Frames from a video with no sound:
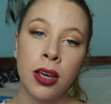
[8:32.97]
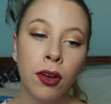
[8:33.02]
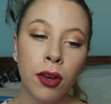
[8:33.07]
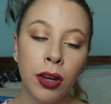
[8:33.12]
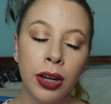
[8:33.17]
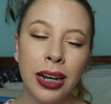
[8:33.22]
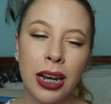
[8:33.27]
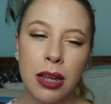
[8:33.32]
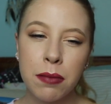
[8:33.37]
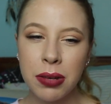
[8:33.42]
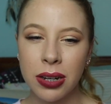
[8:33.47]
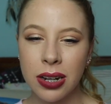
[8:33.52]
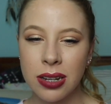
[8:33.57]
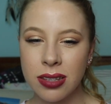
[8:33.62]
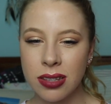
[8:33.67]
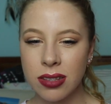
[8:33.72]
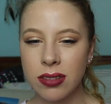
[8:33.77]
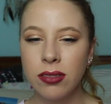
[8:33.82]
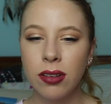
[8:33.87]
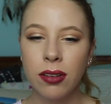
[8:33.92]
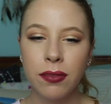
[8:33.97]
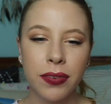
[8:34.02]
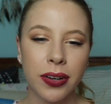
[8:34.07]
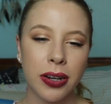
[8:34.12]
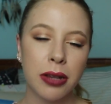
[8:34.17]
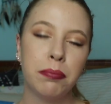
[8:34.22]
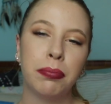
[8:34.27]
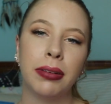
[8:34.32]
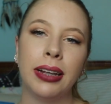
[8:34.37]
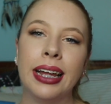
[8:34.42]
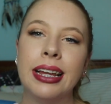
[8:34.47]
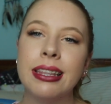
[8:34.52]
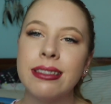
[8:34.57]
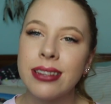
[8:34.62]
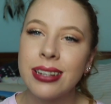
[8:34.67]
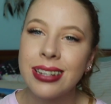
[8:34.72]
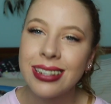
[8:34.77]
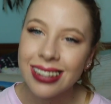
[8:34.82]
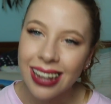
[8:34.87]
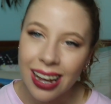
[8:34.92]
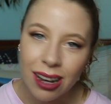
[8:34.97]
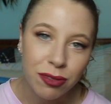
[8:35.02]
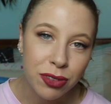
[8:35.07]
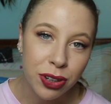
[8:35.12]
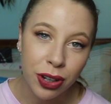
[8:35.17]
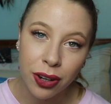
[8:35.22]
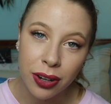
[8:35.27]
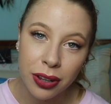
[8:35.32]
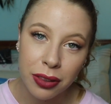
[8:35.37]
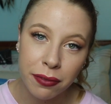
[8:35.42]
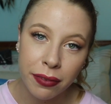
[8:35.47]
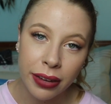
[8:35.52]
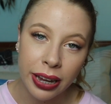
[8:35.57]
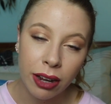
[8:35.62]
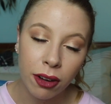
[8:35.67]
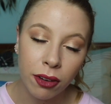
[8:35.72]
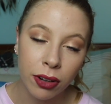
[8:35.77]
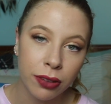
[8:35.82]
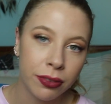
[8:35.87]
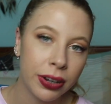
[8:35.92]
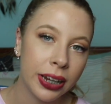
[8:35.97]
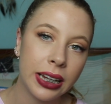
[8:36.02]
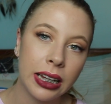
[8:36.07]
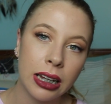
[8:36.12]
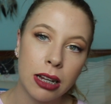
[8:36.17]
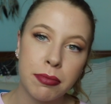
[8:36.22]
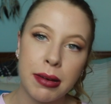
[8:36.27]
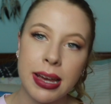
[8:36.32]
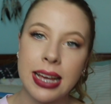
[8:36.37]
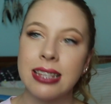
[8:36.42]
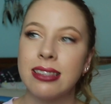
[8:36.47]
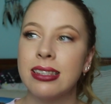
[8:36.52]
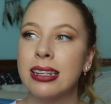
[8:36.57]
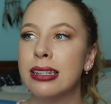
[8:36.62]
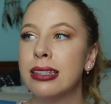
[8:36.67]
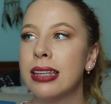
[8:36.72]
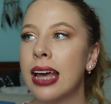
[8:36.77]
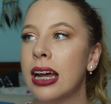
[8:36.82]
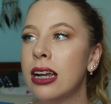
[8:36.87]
Not only because it's not very pleasant to have to go to the vet on a regular basis,